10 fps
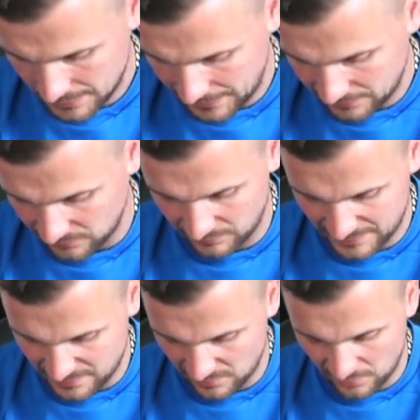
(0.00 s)

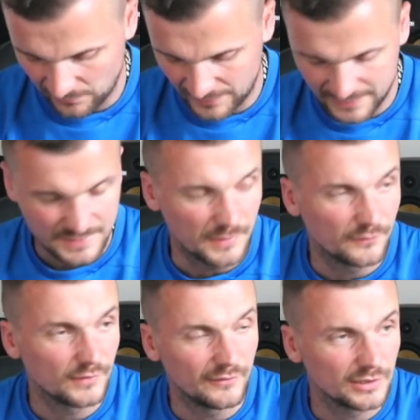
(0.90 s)
It's not on that
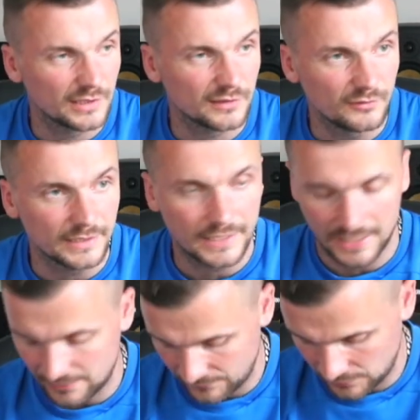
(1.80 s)
Smith level. I don't really
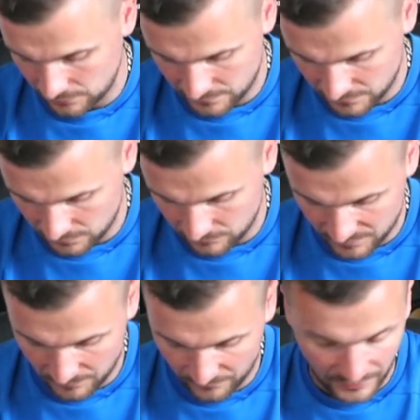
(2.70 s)
care if he goes to Scum,
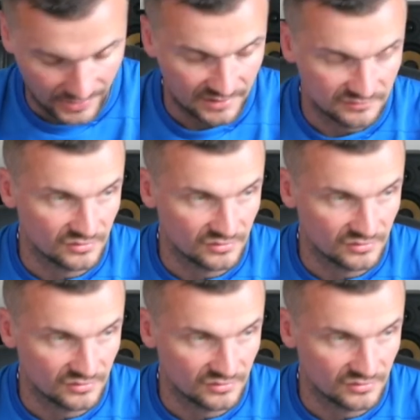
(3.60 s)
to be fair.